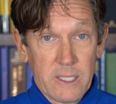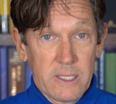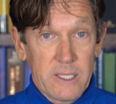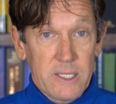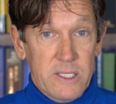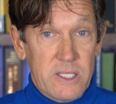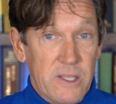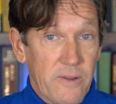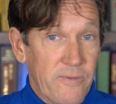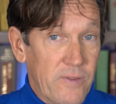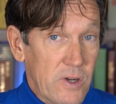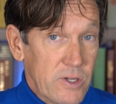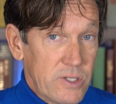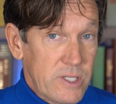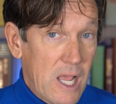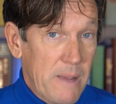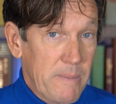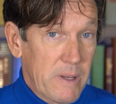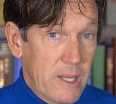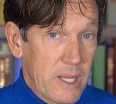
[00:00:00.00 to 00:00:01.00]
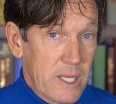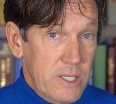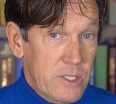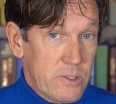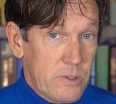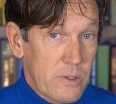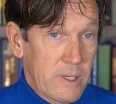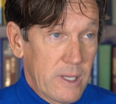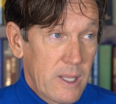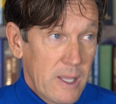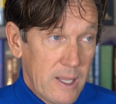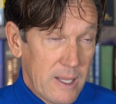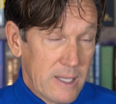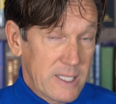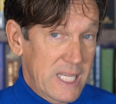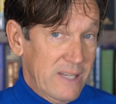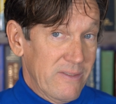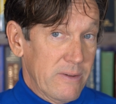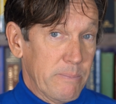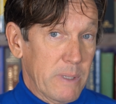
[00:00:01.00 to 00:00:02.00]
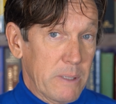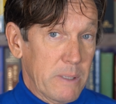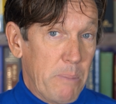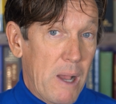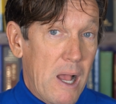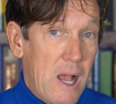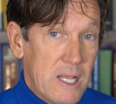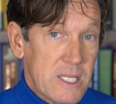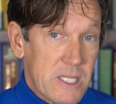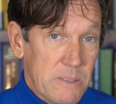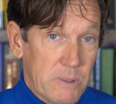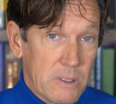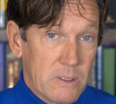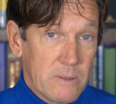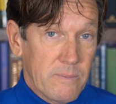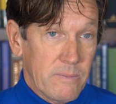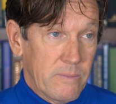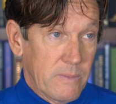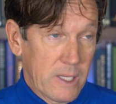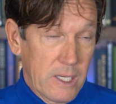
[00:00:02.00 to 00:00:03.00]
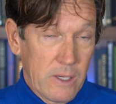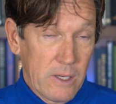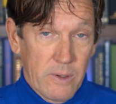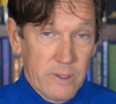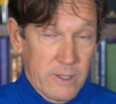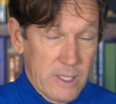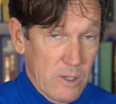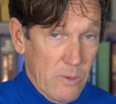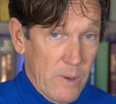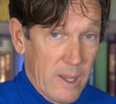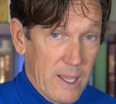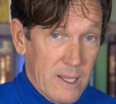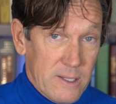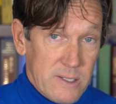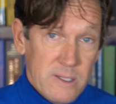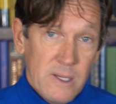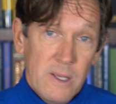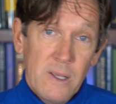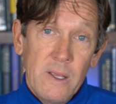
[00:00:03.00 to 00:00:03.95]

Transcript: this is the first time in history it's even been possible here in the US.